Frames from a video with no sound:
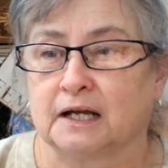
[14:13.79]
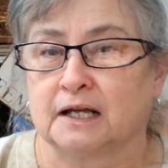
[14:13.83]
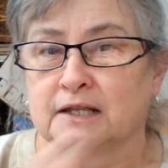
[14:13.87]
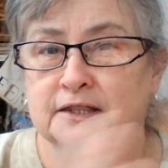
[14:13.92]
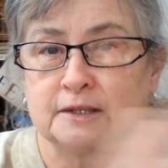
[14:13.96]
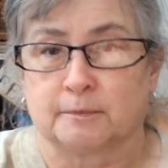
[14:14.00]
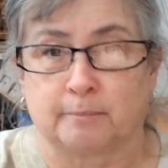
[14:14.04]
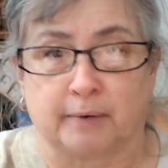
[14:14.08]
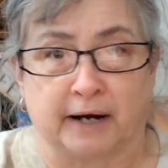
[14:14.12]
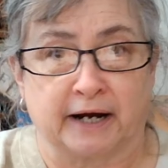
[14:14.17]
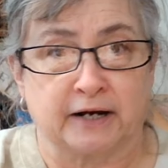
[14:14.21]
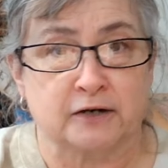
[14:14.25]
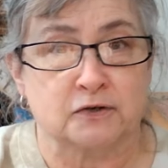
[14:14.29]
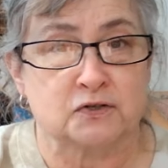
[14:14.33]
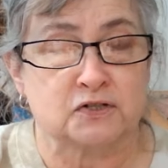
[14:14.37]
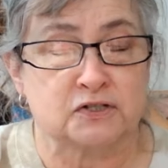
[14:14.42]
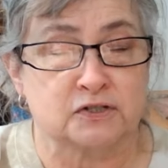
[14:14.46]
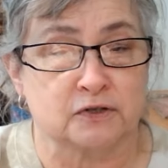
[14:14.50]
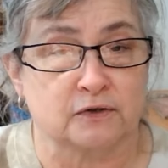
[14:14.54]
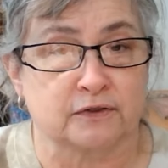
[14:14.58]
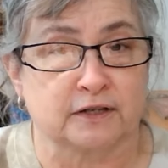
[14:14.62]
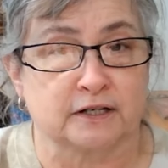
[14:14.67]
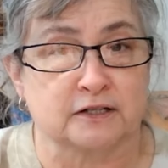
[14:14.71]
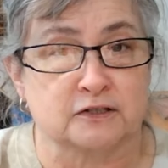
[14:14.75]
the buyer
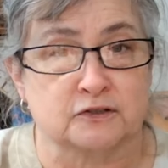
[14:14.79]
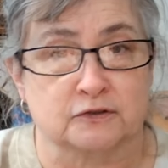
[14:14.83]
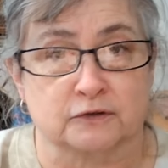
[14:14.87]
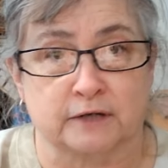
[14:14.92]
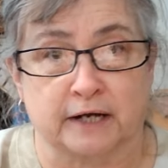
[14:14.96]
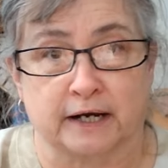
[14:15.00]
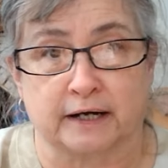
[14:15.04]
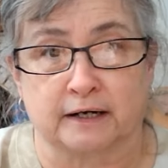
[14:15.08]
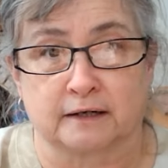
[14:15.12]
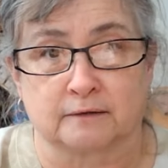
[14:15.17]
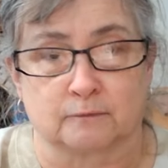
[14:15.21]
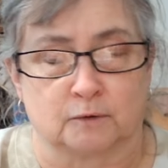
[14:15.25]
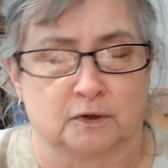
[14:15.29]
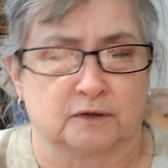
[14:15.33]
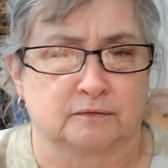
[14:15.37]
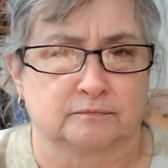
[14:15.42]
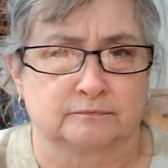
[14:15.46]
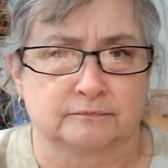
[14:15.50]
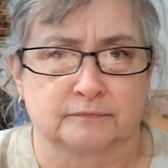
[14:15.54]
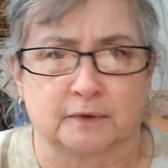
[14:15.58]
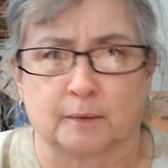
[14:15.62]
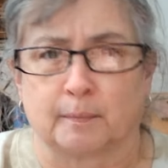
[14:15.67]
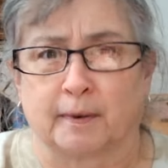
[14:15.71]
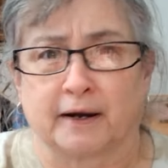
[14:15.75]
still thinks they're getting, well,
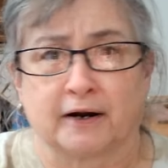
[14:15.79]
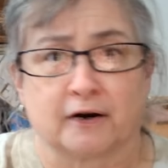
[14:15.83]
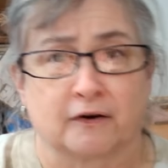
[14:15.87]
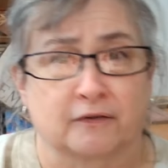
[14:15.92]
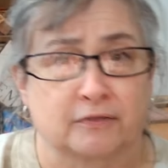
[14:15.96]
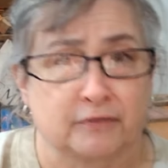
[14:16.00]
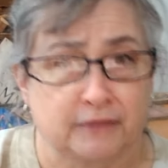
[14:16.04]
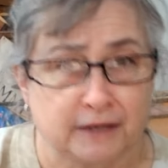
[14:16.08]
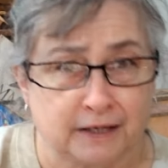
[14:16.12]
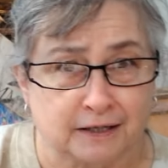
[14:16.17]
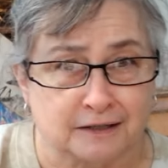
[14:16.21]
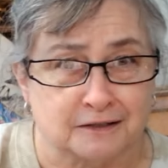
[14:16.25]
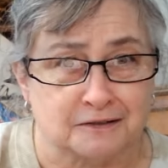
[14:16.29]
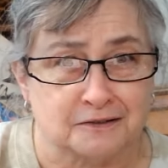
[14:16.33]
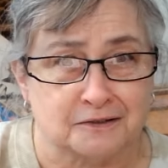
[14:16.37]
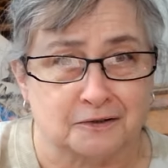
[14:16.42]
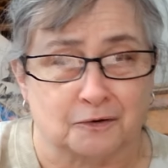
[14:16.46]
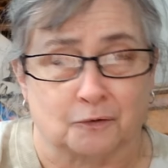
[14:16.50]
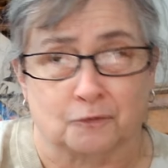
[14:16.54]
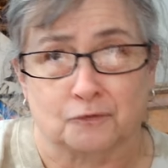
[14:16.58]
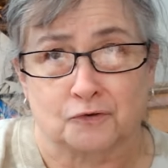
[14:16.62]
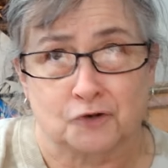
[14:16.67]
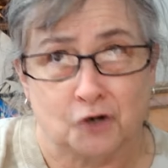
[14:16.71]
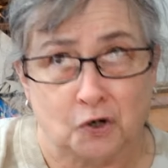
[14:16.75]
the buyer thinks
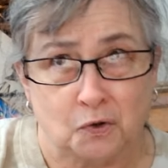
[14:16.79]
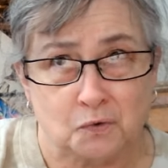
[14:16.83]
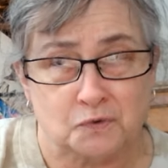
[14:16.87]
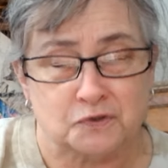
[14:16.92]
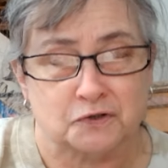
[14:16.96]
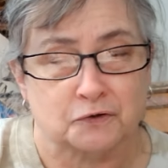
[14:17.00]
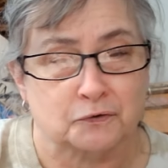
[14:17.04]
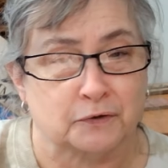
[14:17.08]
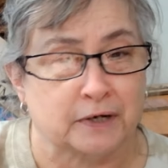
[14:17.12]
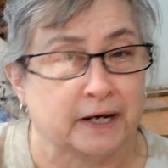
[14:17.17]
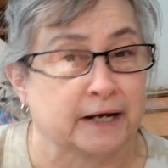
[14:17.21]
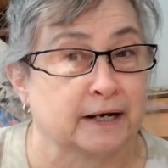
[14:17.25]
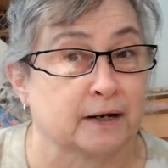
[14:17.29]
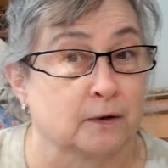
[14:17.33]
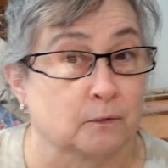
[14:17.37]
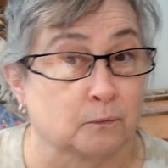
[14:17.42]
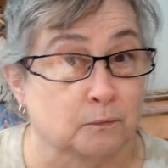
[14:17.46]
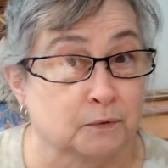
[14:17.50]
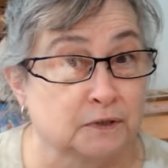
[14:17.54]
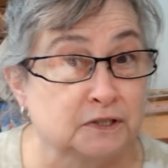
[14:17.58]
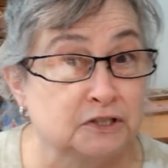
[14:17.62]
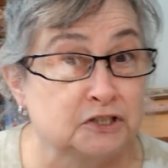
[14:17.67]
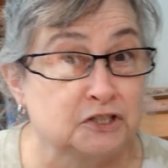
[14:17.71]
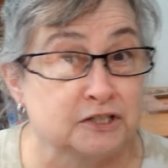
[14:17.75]
or knows they're getting a
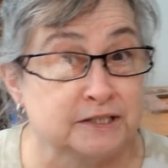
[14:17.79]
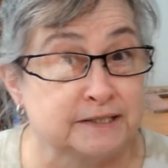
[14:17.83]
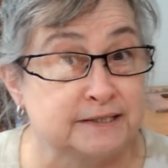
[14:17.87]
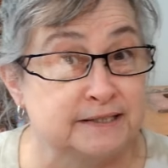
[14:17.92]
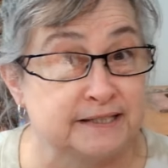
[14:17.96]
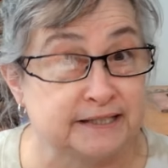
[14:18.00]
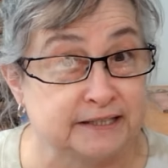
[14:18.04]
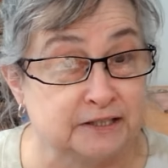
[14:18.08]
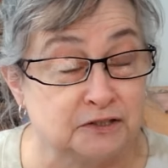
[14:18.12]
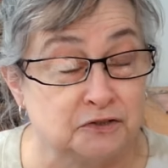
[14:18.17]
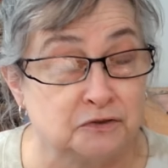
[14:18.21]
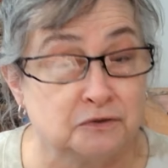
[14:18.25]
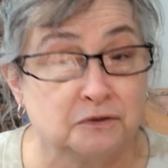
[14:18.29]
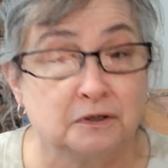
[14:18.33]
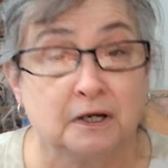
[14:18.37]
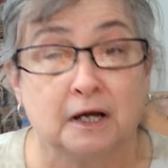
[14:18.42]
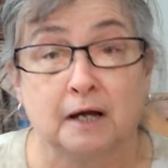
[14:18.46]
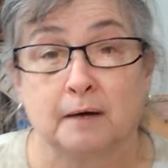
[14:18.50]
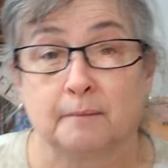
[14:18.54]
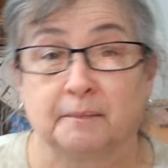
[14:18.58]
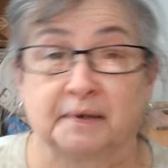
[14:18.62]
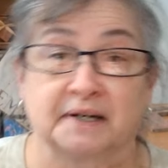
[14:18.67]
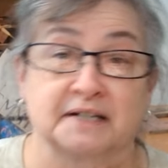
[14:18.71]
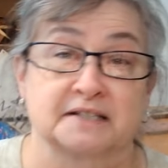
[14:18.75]
really good deal
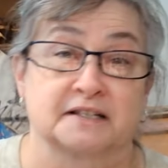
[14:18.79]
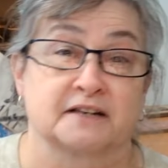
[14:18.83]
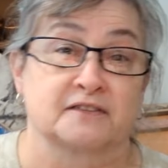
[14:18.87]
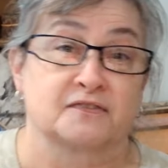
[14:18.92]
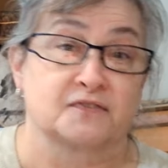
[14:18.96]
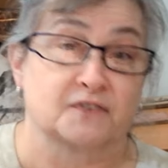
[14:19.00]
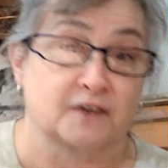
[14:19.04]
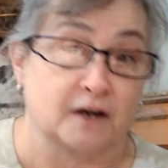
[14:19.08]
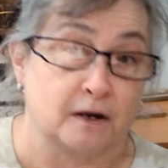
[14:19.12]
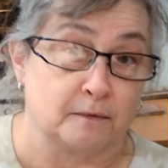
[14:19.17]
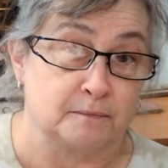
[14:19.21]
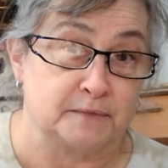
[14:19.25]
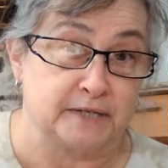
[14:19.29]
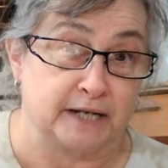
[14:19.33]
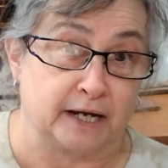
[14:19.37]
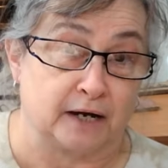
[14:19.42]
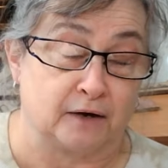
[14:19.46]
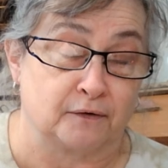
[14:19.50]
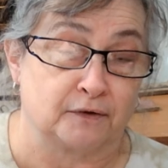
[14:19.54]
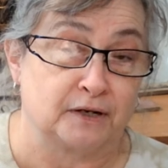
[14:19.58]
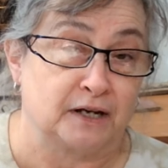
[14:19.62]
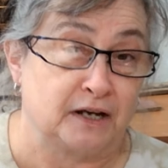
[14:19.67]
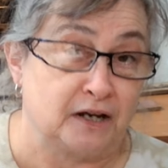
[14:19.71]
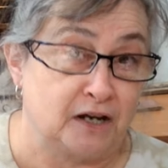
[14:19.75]
because I've come
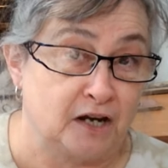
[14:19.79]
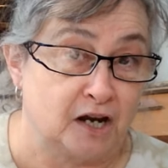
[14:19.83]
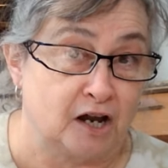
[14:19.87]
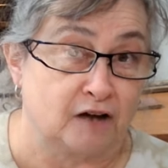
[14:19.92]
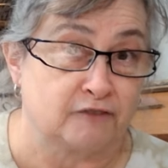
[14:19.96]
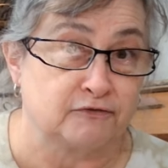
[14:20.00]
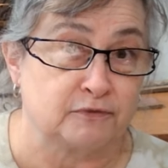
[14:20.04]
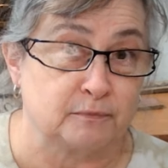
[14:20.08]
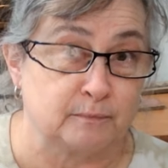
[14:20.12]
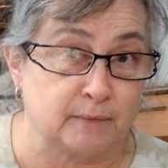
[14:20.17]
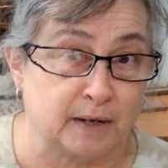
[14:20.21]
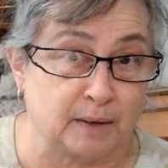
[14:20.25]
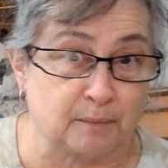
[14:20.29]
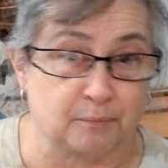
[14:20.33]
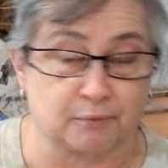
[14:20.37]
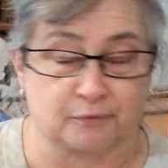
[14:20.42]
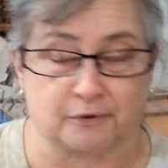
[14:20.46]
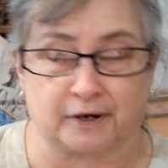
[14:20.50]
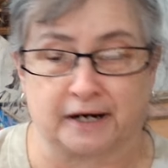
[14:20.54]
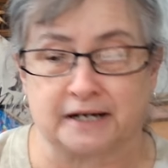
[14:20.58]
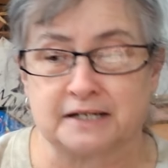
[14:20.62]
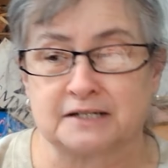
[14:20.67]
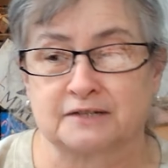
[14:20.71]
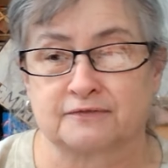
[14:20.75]
down enough in my
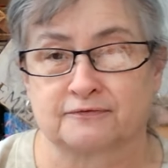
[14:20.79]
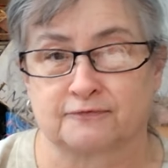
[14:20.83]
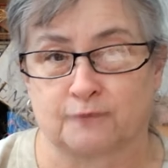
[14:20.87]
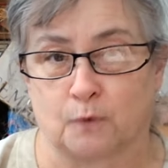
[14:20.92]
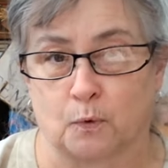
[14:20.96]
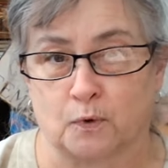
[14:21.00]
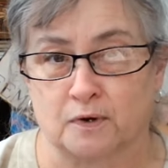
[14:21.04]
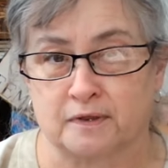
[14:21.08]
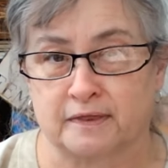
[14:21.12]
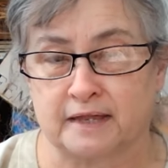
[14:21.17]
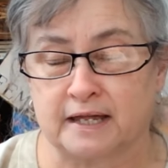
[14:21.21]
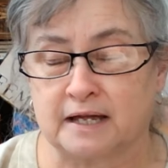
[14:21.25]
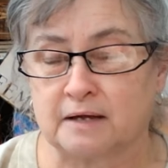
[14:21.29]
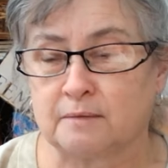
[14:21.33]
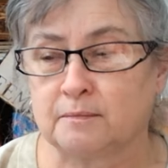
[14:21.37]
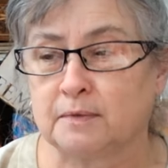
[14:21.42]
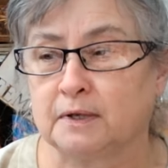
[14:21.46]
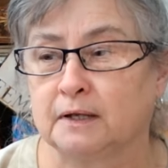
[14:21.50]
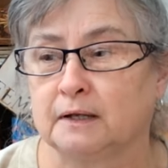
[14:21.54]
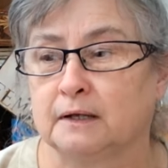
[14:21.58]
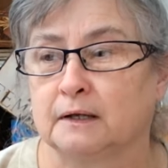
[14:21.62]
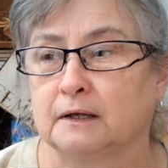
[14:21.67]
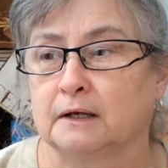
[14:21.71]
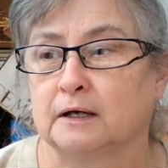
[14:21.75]
price for them,
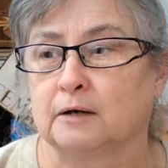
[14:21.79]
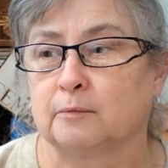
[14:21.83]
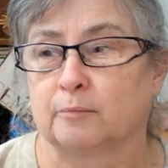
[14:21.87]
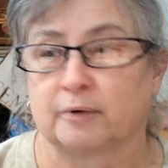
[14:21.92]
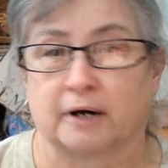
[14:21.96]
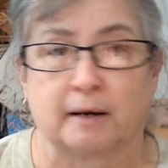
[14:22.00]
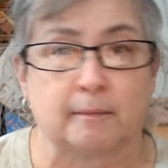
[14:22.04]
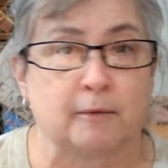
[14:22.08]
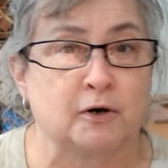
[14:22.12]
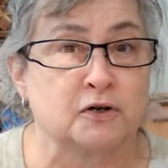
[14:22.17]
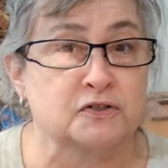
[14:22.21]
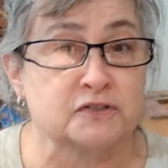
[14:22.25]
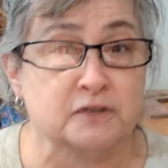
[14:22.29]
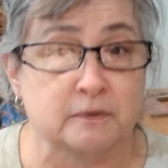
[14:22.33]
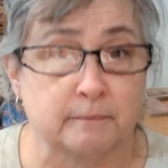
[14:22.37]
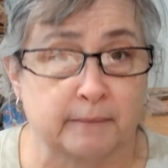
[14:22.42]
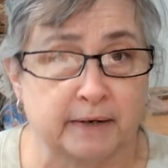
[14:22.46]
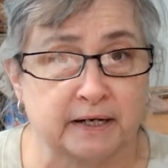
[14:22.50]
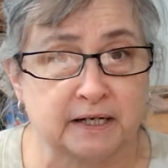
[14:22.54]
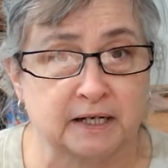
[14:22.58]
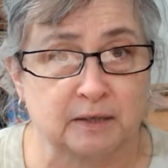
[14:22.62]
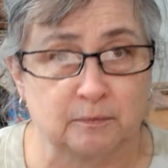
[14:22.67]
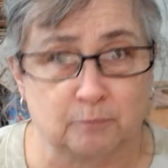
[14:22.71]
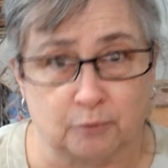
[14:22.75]
but I'm also
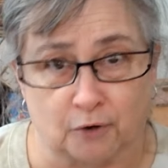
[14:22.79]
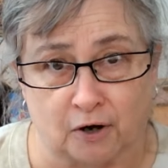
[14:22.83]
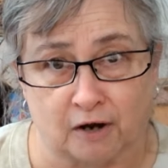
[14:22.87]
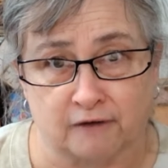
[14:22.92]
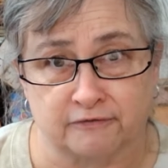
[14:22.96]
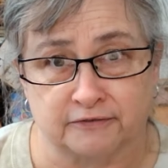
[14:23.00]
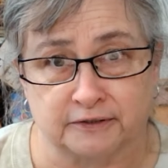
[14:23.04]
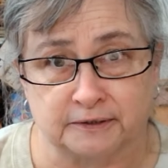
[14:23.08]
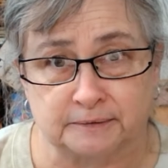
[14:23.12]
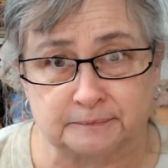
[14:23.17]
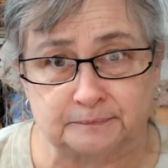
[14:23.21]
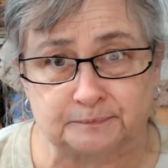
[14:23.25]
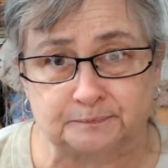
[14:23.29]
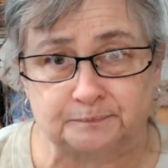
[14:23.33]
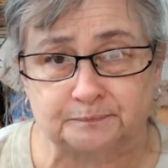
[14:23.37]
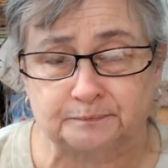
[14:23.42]
making profit.